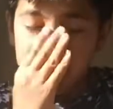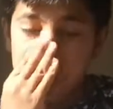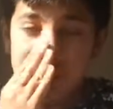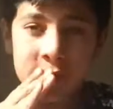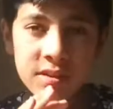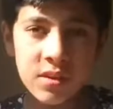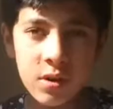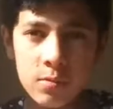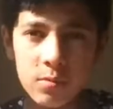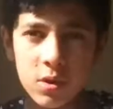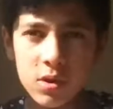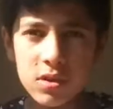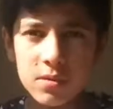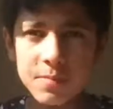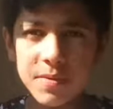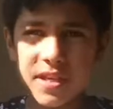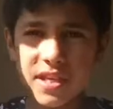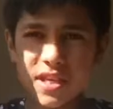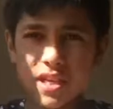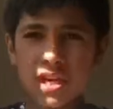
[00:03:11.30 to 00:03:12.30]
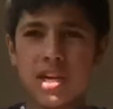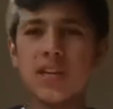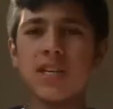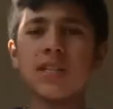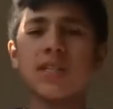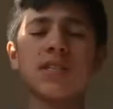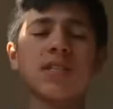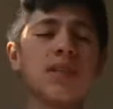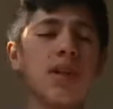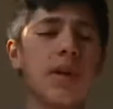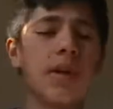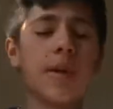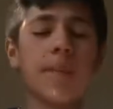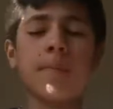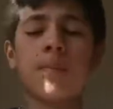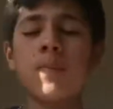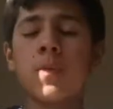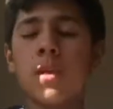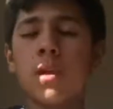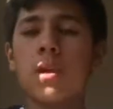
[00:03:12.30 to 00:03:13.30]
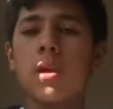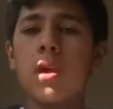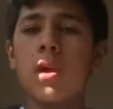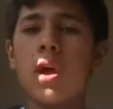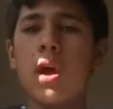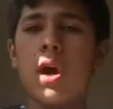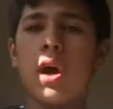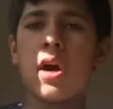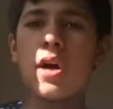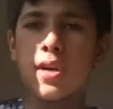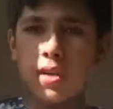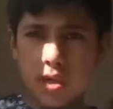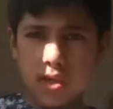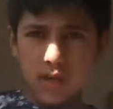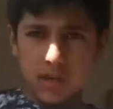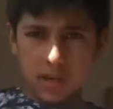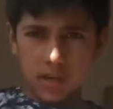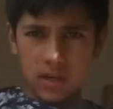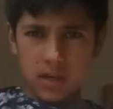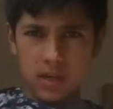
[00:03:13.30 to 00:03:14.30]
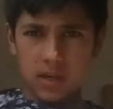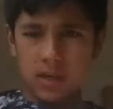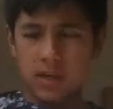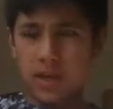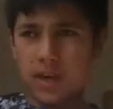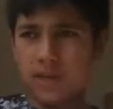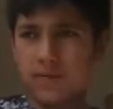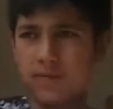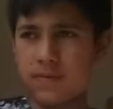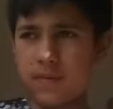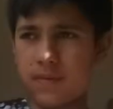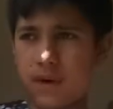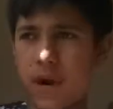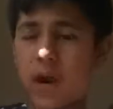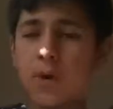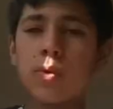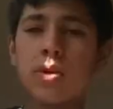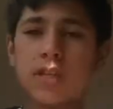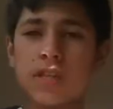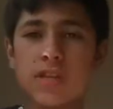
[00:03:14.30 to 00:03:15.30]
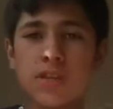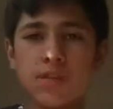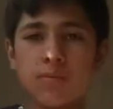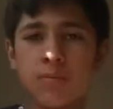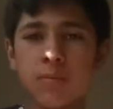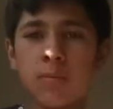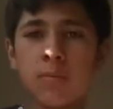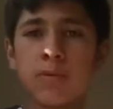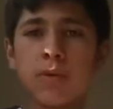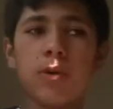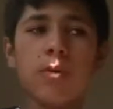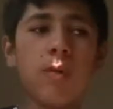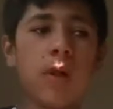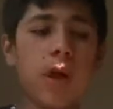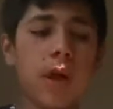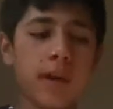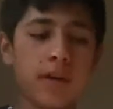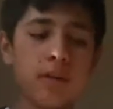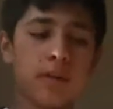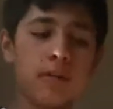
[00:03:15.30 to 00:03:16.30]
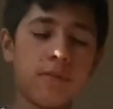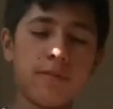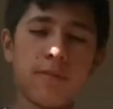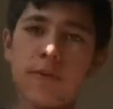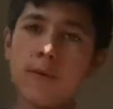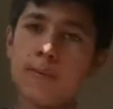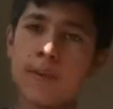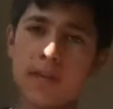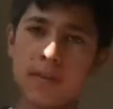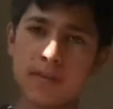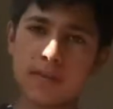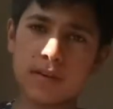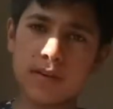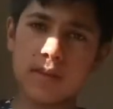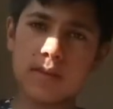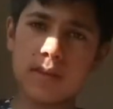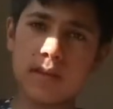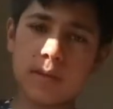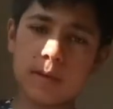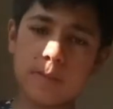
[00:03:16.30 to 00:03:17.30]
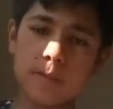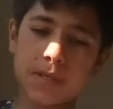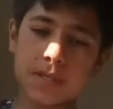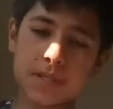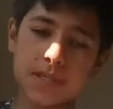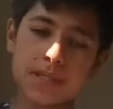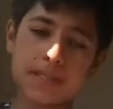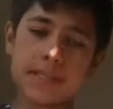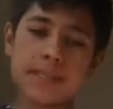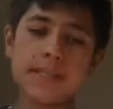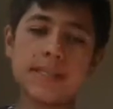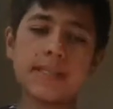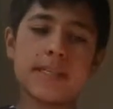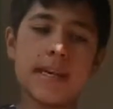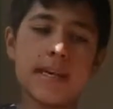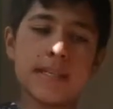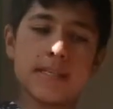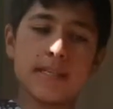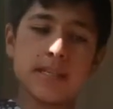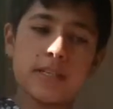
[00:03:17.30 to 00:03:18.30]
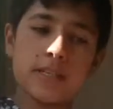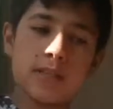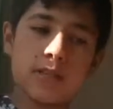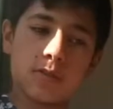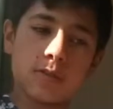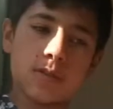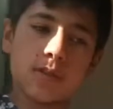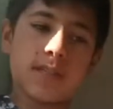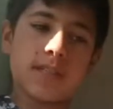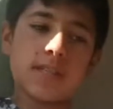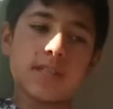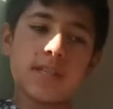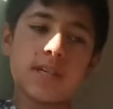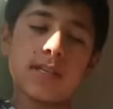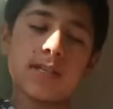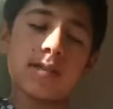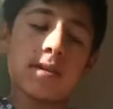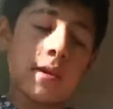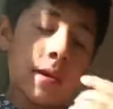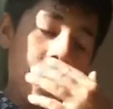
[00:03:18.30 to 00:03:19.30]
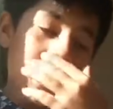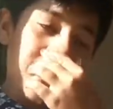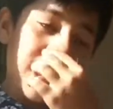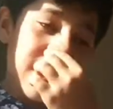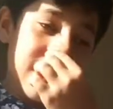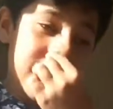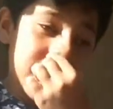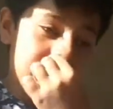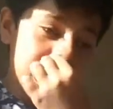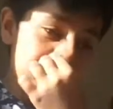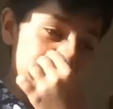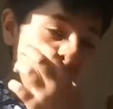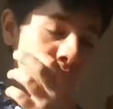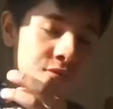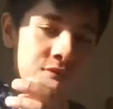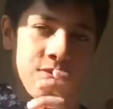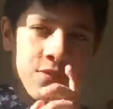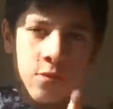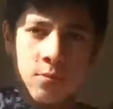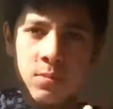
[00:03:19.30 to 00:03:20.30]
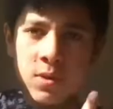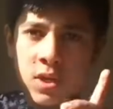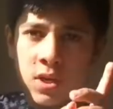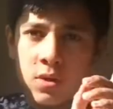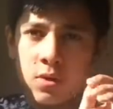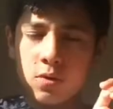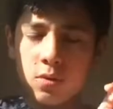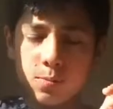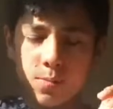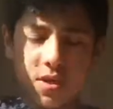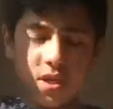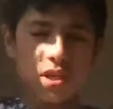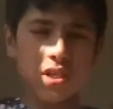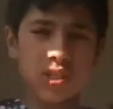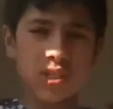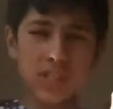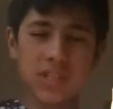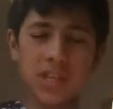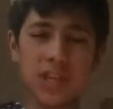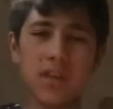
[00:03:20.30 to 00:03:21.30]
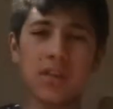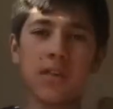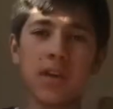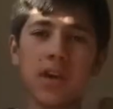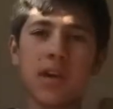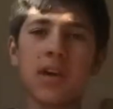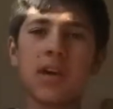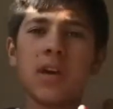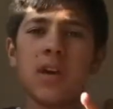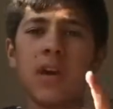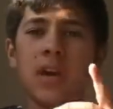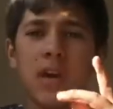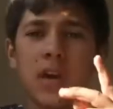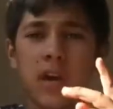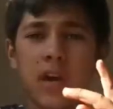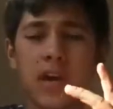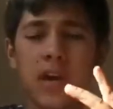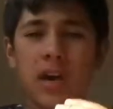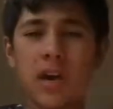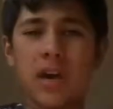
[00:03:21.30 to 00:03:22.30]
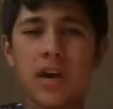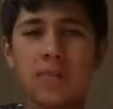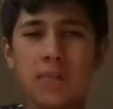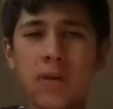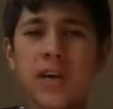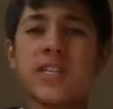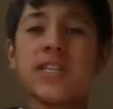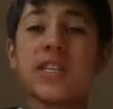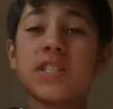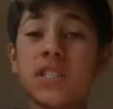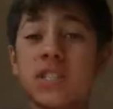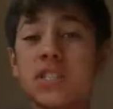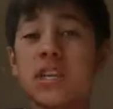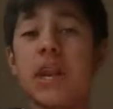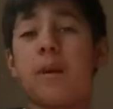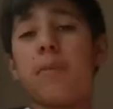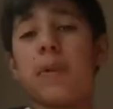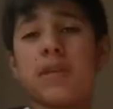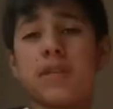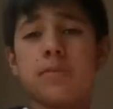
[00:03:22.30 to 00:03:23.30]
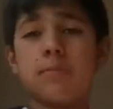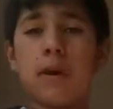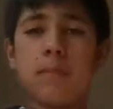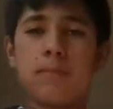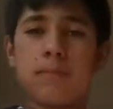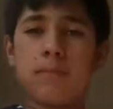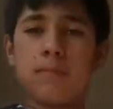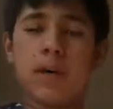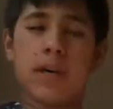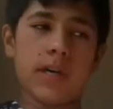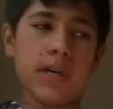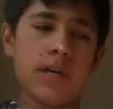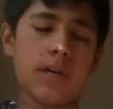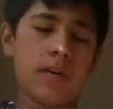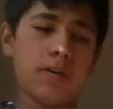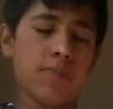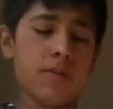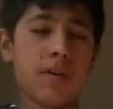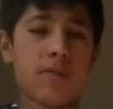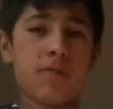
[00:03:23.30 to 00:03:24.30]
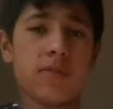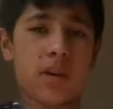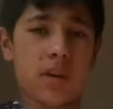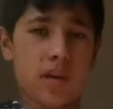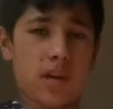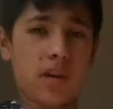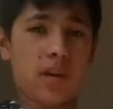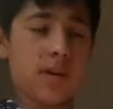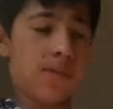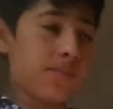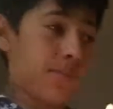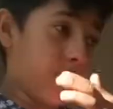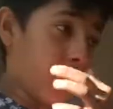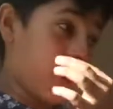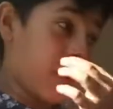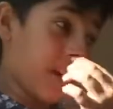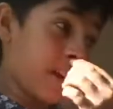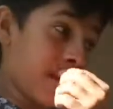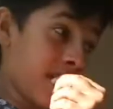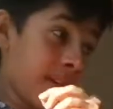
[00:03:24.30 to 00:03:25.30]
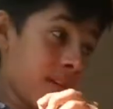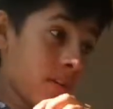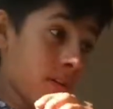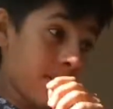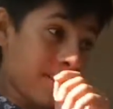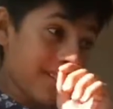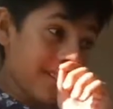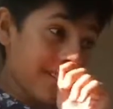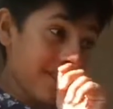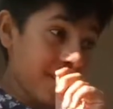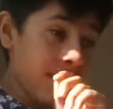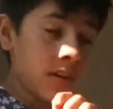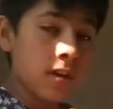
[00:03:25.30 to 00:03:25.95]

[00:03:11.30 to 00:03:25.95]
normal because um, I uh, have I went to the swimming pool. I couldn't film anything in there because it says it strictly says uh, no filming or pictures in there. Uh, plus, I just celebrated my, my uh, birthday here. I got.